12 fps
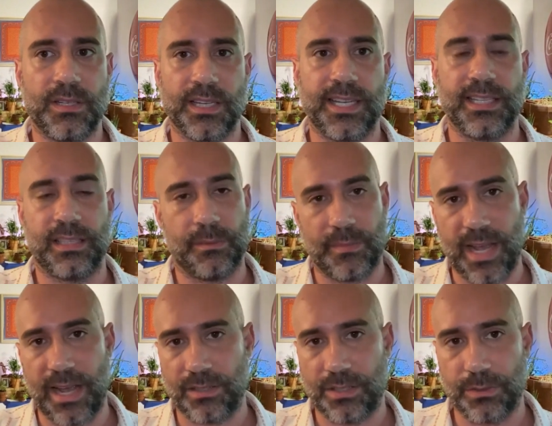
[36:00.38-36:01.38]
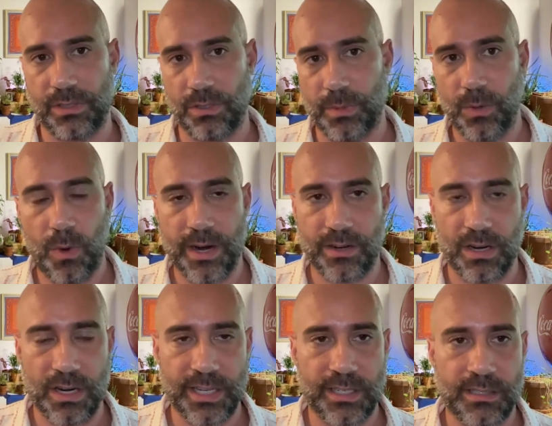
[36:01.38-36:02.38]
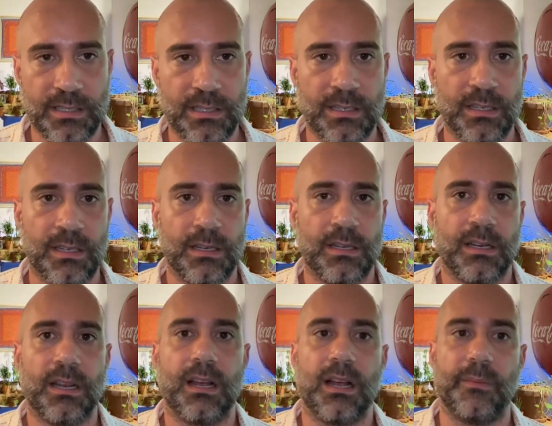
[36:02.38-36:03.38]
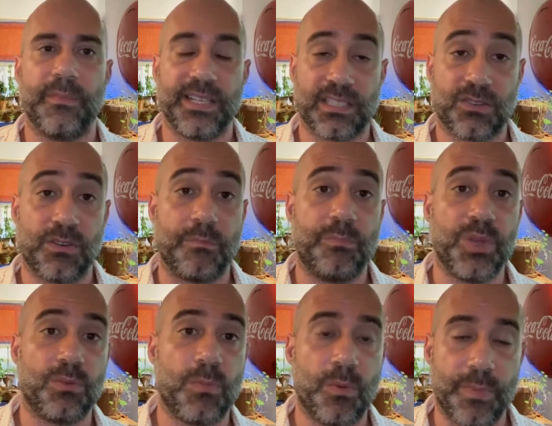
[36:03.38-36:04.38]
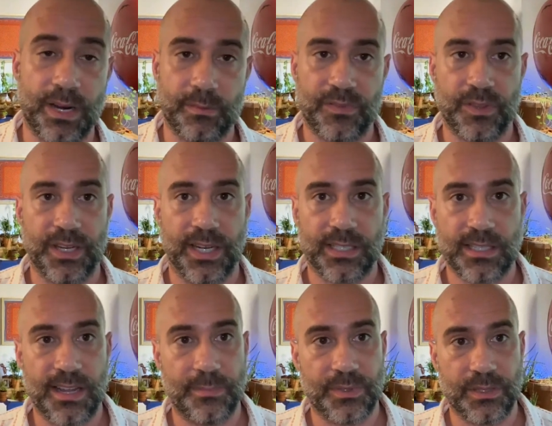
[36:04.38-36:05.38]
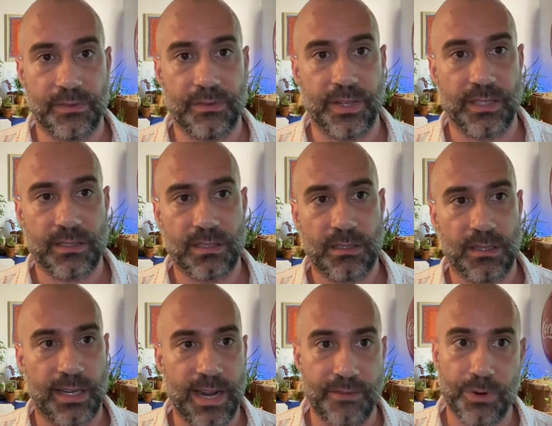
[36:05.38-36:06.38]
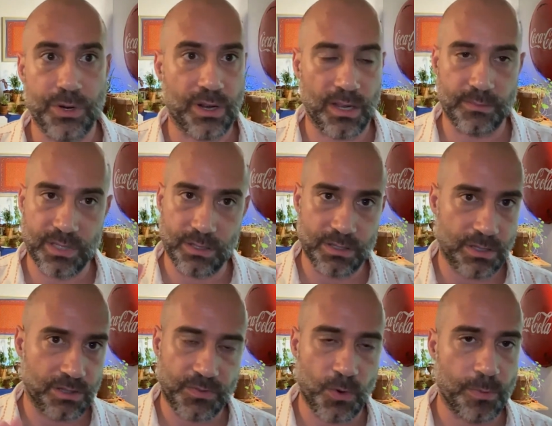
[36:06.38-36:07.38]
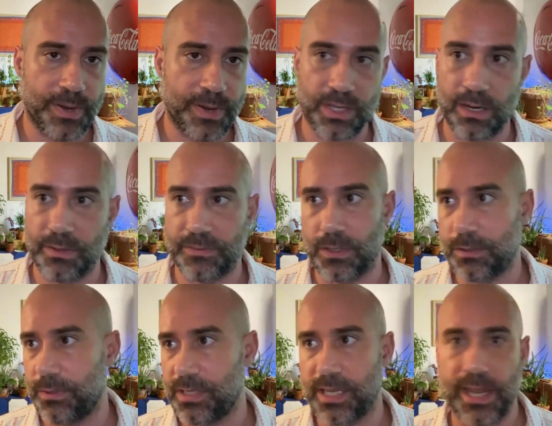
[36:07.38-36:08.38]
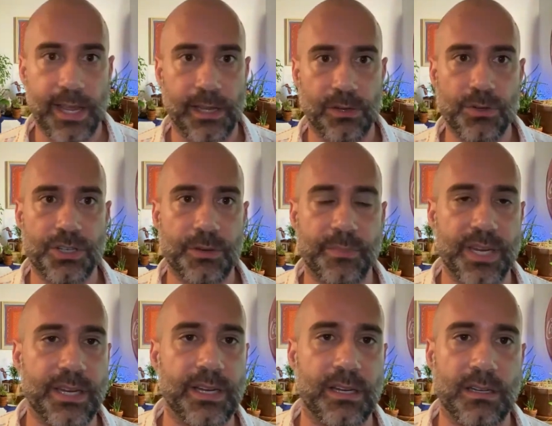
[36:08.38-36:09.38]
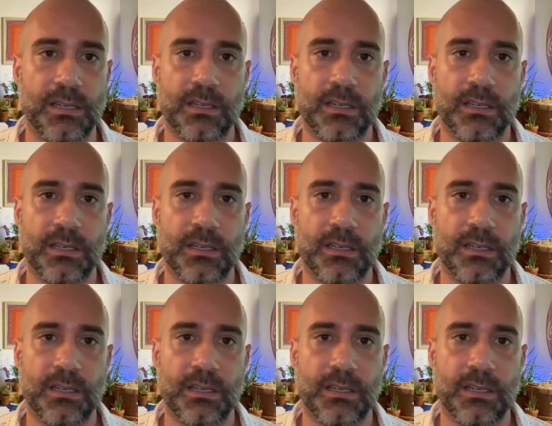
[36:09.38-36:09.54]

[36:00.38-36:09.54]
get them out to a little bit wider audience, and sort of build momentum for the next types of events. And everyone who comes, those 4 people that come to the first one, say, hey, who should be here?